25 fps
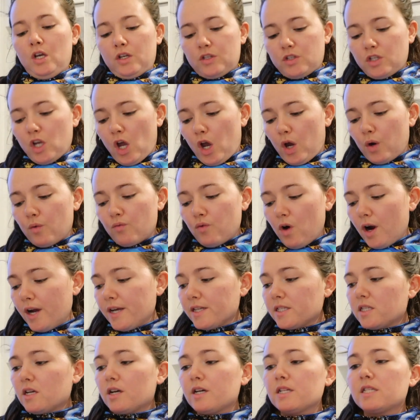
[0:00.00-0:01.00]
So
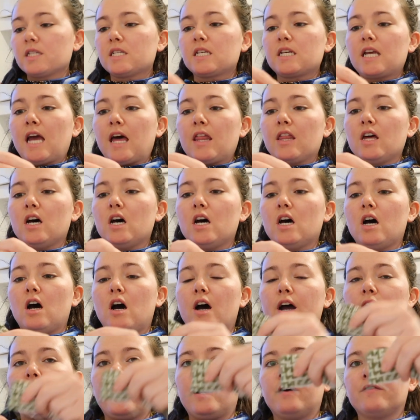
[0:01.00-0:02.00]
right sides together,
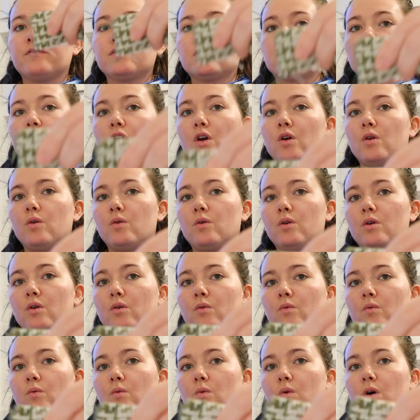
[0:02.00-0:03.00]
I have sewn
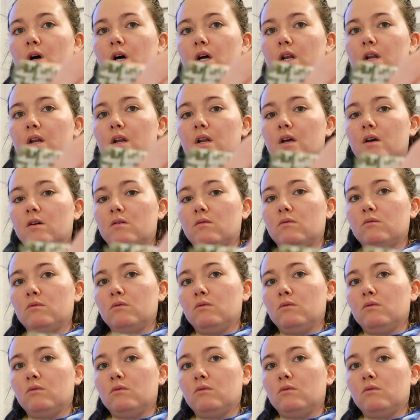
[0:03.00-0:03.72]
one.